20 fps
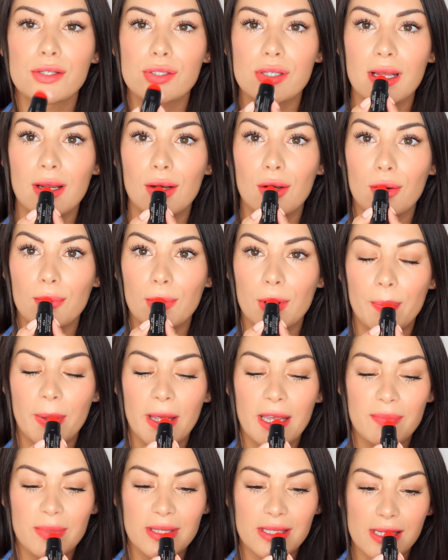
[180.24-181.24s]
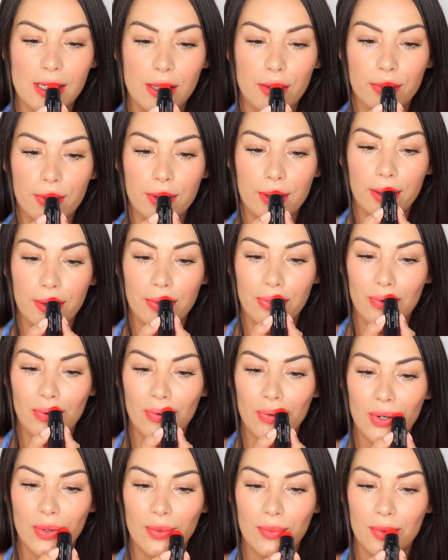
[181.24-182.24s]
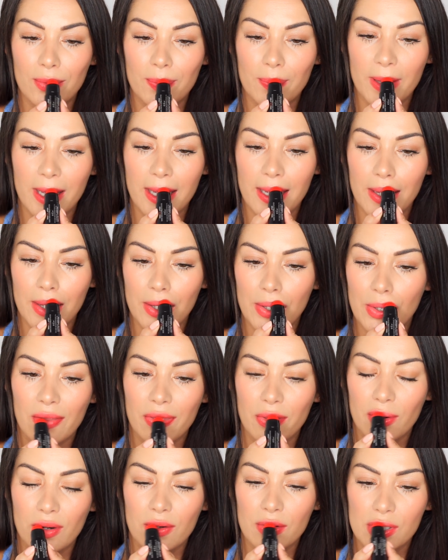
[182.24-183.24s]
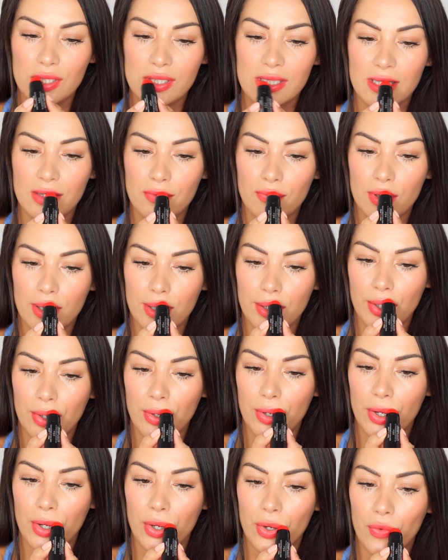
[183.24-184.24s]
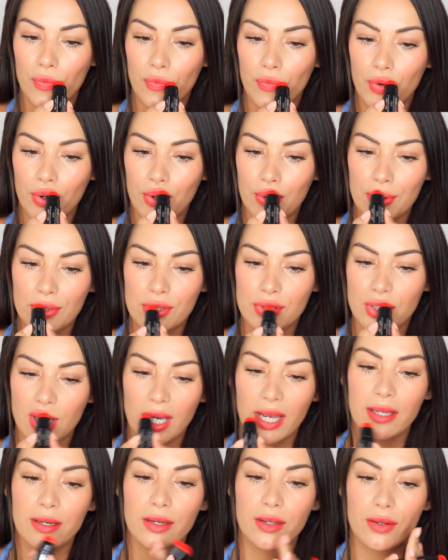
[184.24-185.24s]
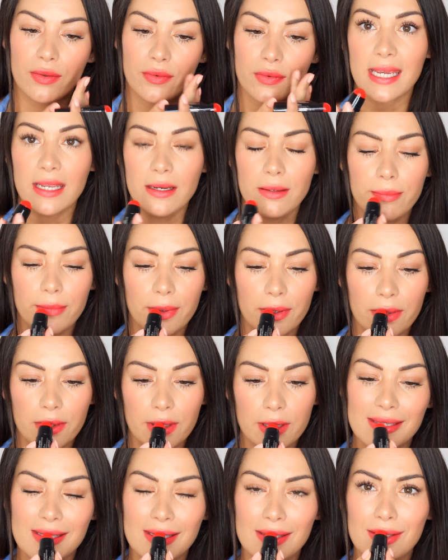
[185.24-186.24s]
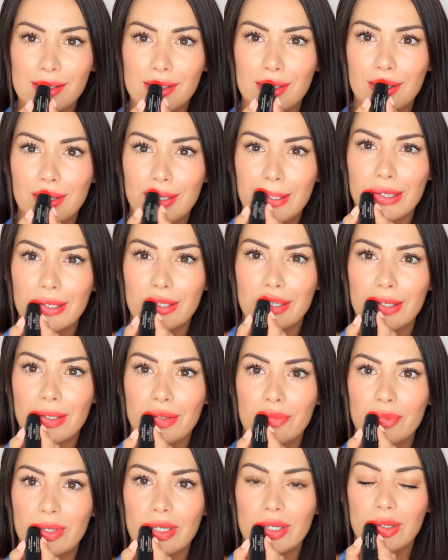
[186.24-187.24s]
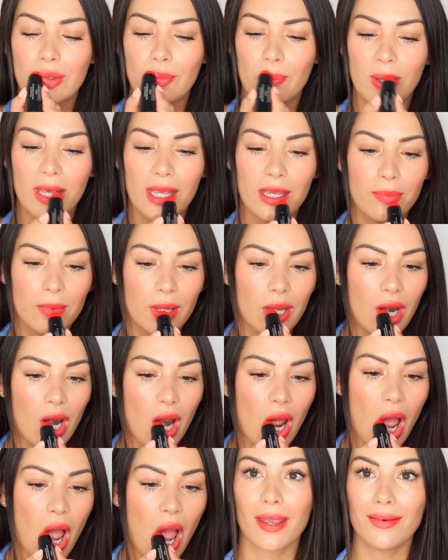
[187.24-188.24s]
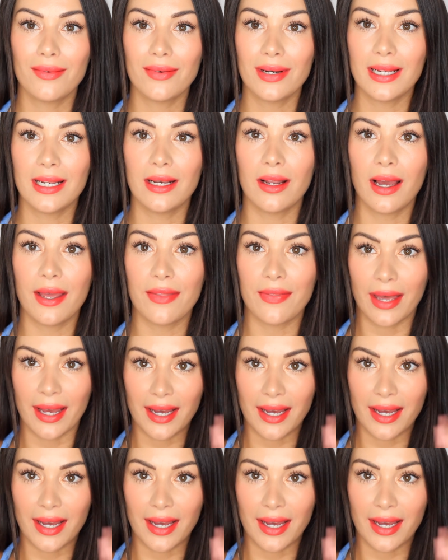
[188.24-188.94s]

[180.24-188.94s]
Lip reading: actually a lot more pigmented than I thought it would be. I thought it would just give like a rouge kind of tint, but this is a good amount of pigment. I really like